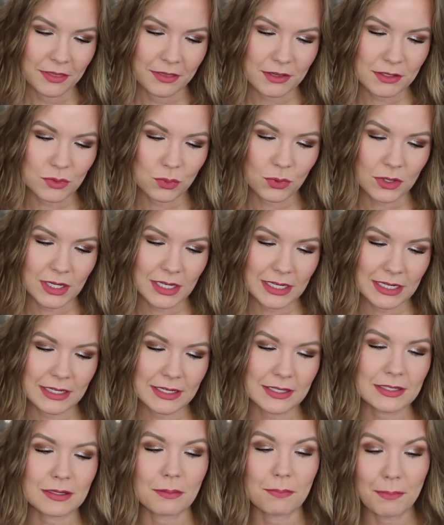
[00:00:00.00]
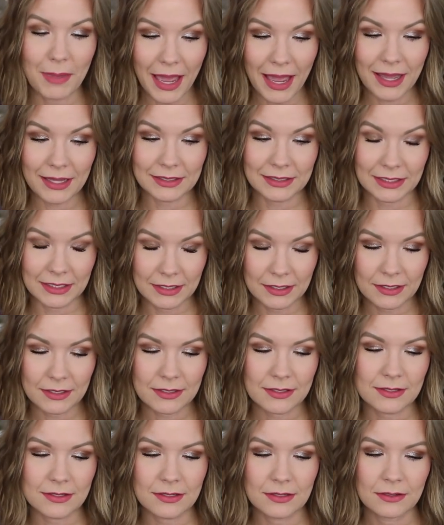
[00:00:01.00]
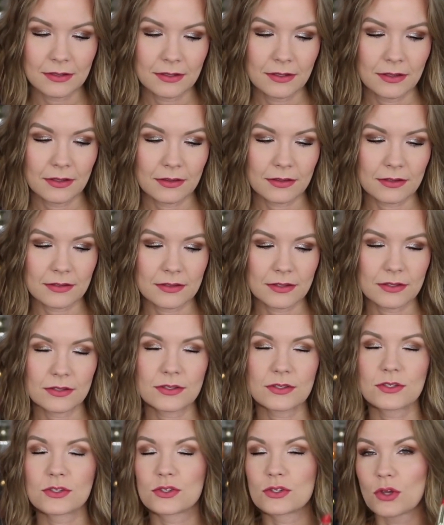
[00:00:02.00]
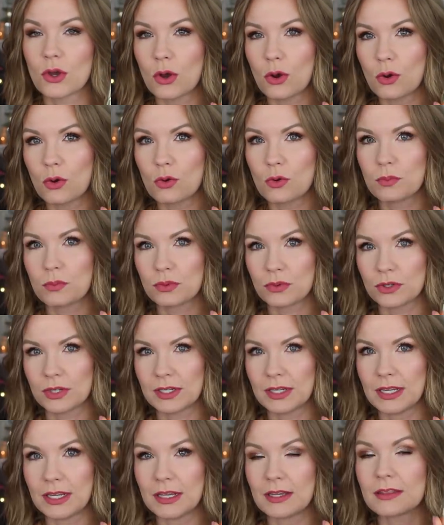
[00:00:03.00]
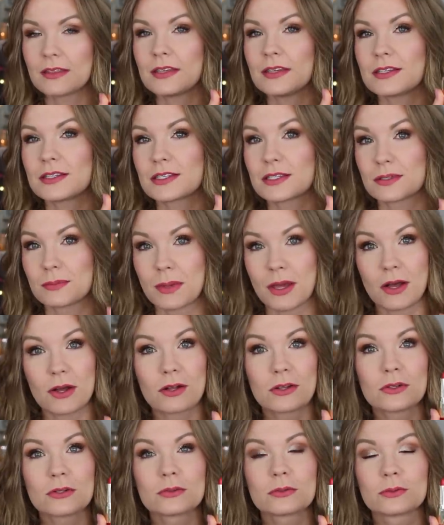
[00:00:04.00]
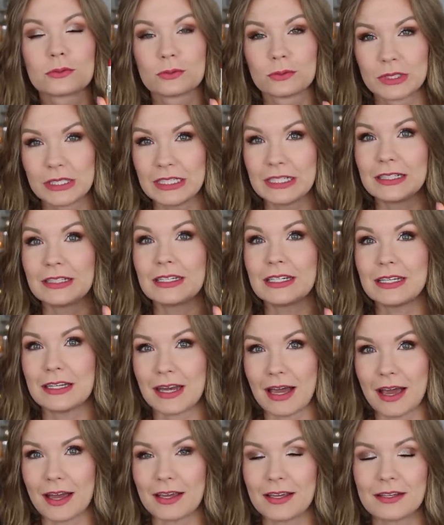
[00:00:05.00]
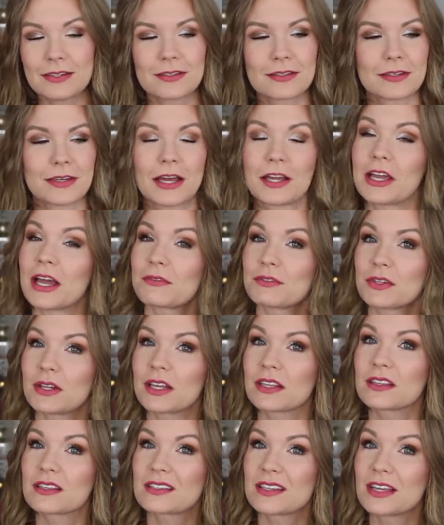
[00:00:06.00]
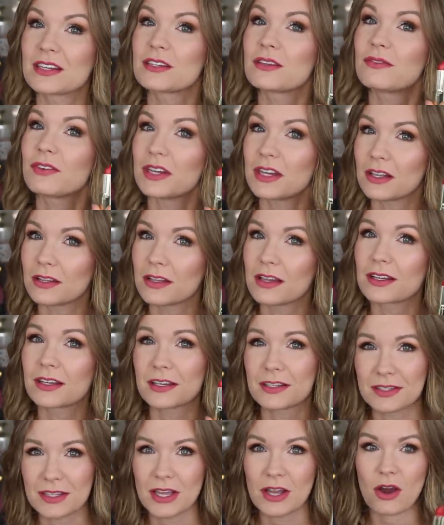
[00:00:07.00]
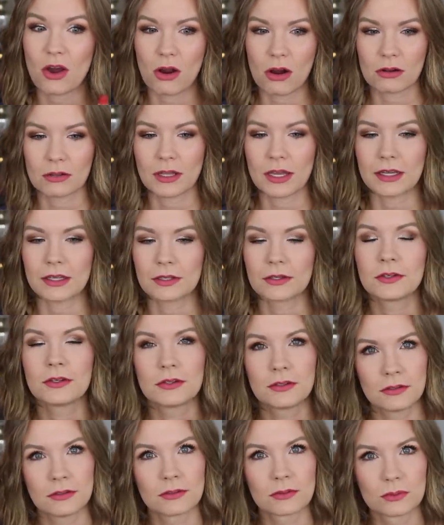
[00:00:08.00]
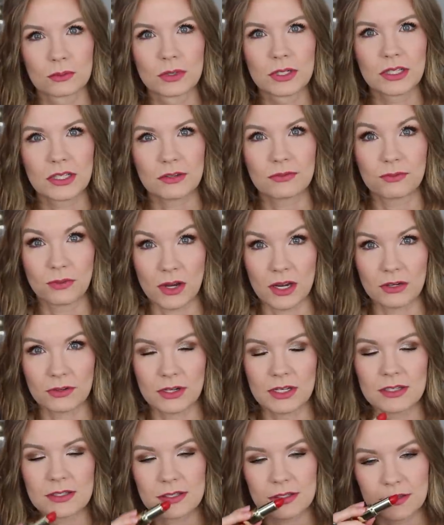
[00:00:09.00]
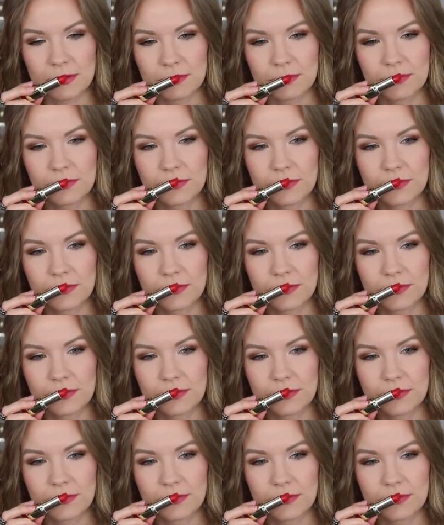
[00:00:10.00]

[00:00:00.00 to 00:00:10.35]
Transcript: This one is Matte Kiss. This is so pretty. These smell really nice. Now you have to like the scent of vanilla because they are like really fragranced.